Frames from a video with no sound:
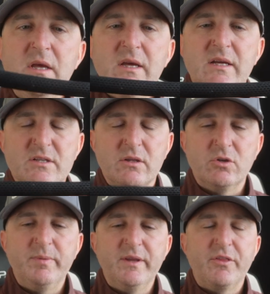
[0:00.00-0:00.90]
It's a
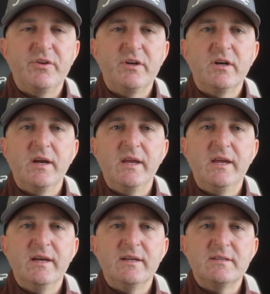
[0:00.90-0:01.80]
little bit thinner
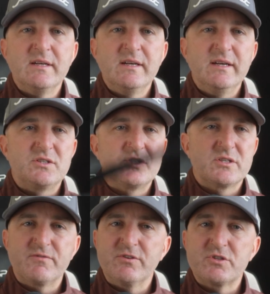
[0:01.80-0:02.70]
and it's
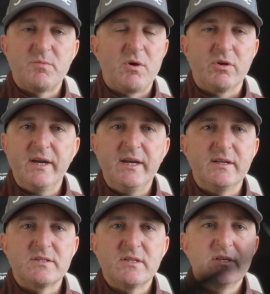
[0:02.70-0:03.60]
just for smaller
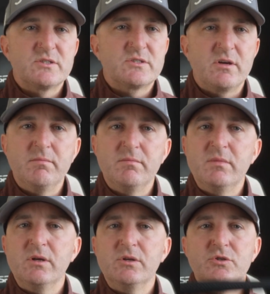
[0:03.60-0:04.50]
hands.
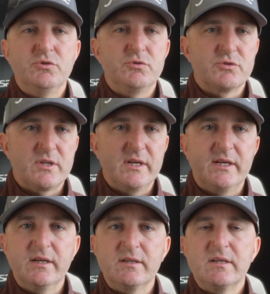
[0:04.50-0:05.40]
Some juniors
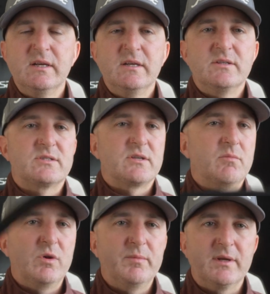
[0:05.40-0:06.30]
like it,
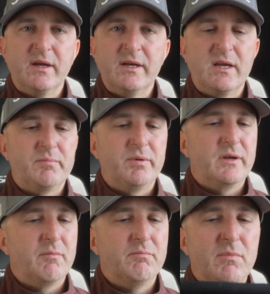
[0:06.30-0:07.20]
some women like it, but
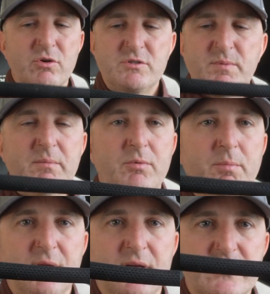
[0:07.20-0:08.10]
most people
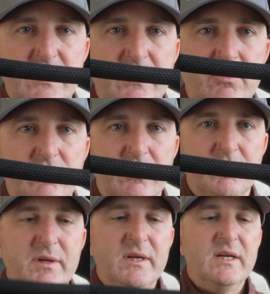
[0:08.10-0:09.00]
play a standard
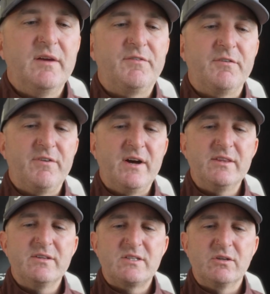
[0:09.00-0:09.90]
grip. If you find
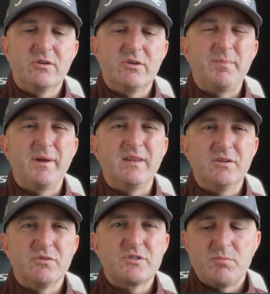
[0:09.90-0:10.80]
the standard grip a
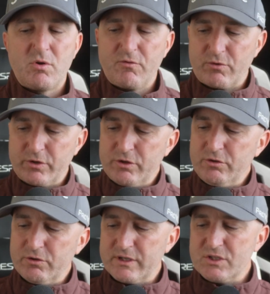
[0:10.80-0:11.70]
little small for you,
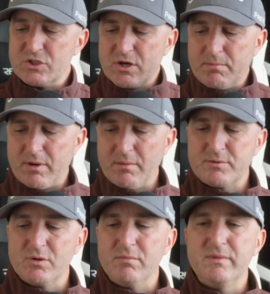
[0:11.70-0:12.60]
you can jump up
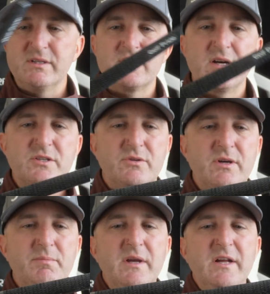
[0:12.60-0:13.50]
to a mid-size grip.